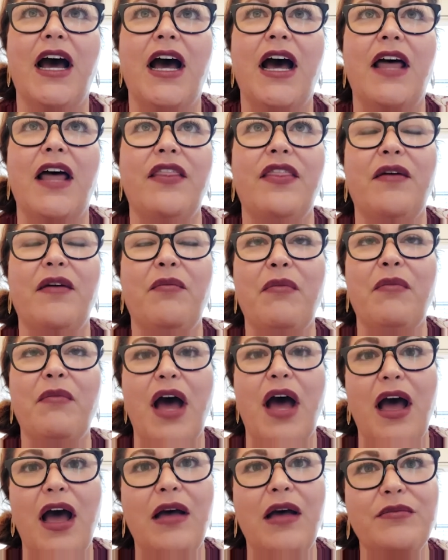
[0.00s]
the
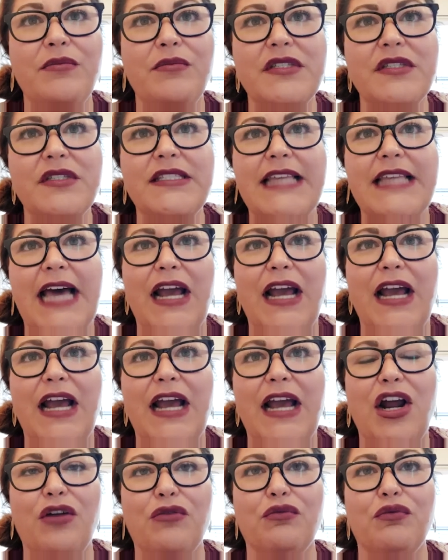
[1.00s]
moms that
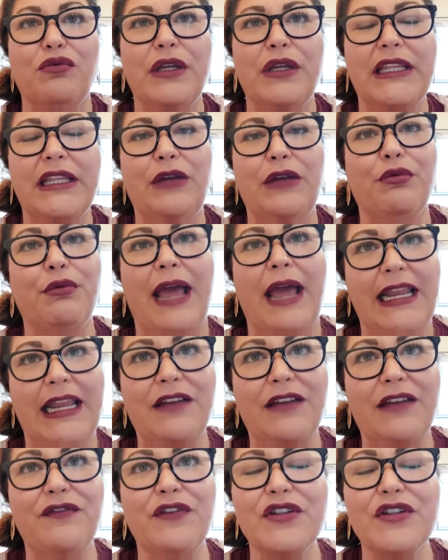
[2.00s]
are really
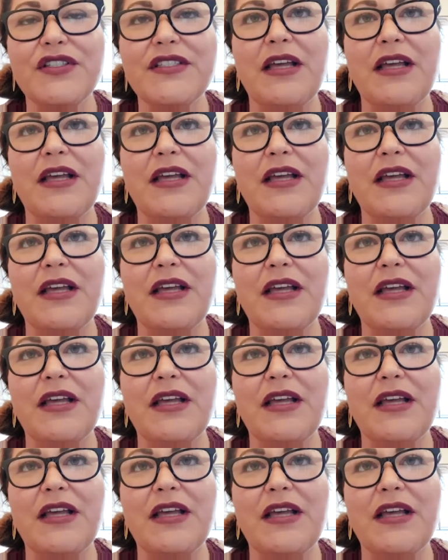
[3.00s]
ready for something
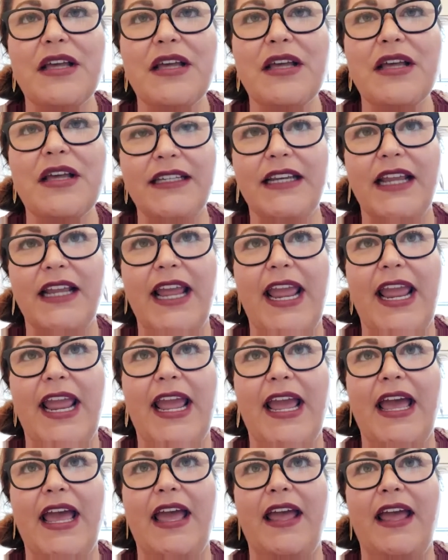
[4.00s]
different
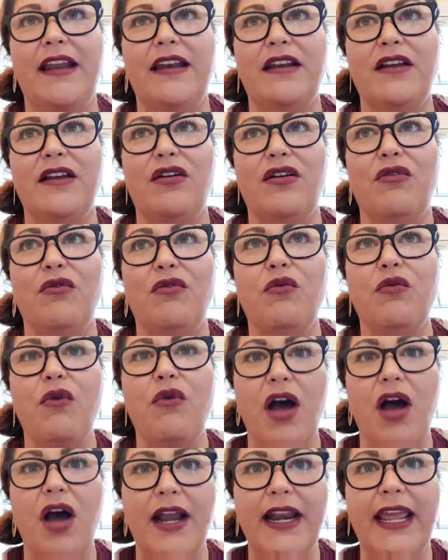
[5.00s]
and
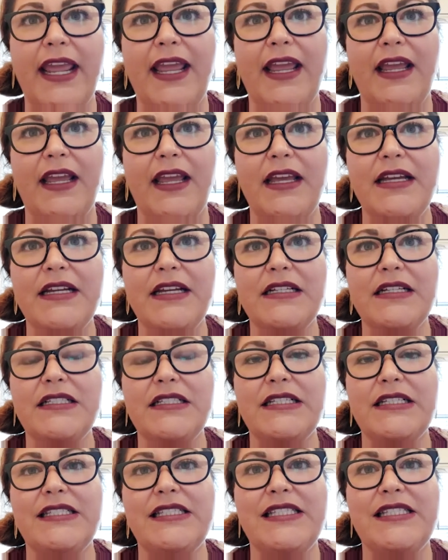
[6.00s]
wanting to
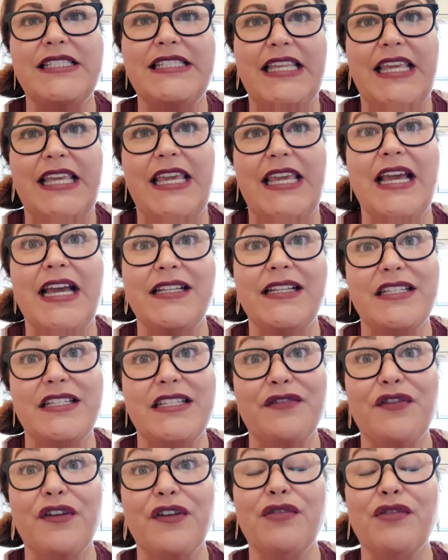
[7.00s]
see a
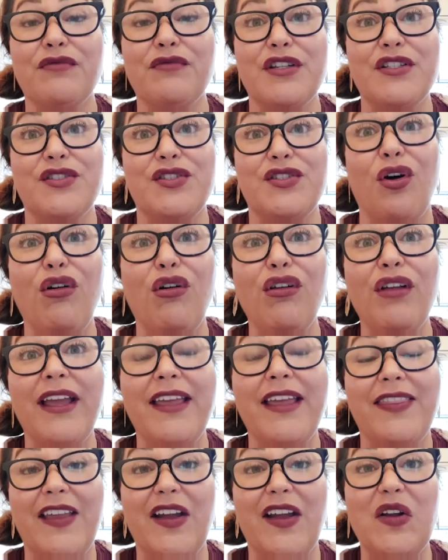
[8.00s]
different result
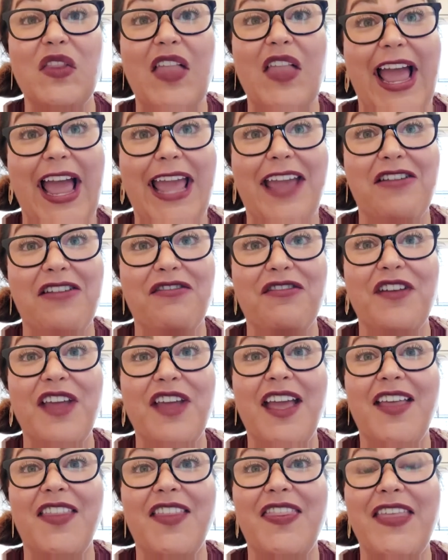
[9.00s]
in their life,
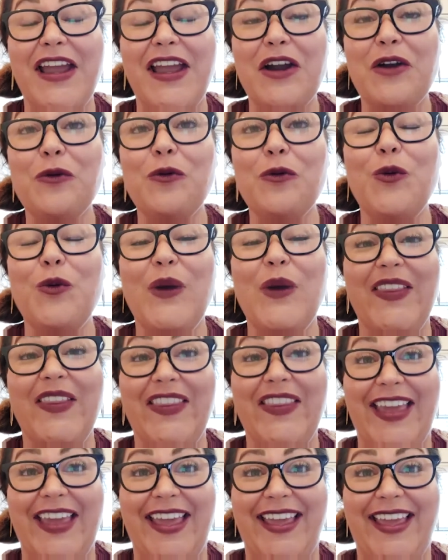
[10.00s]
they're
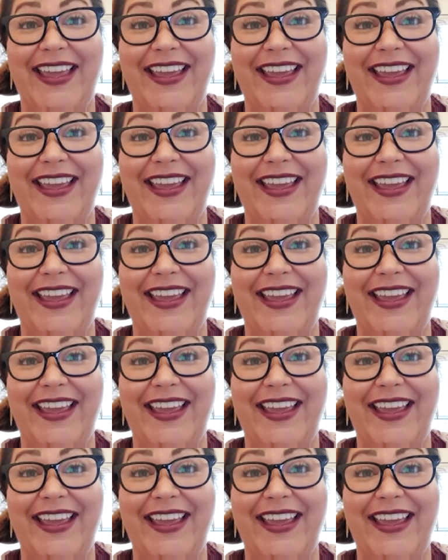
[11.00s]
willing